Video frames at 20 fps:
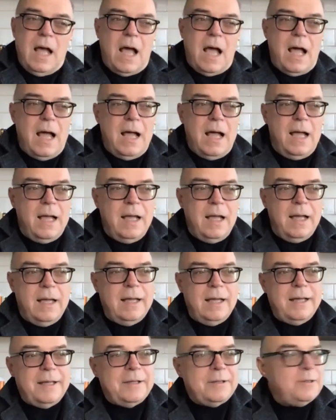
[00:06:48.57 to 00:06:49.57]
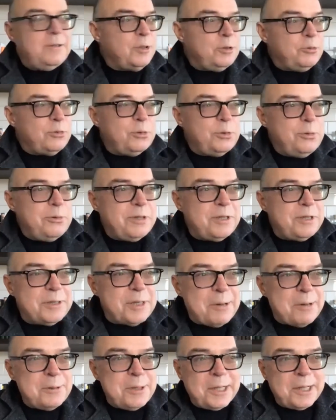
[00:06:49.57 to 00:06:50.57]
The truth
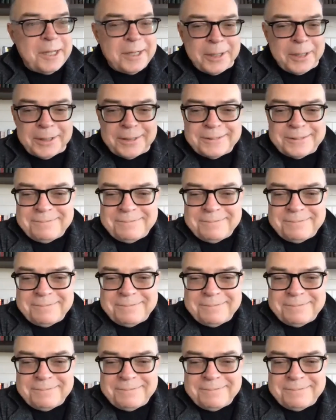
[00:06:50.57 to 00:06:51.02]
is out there.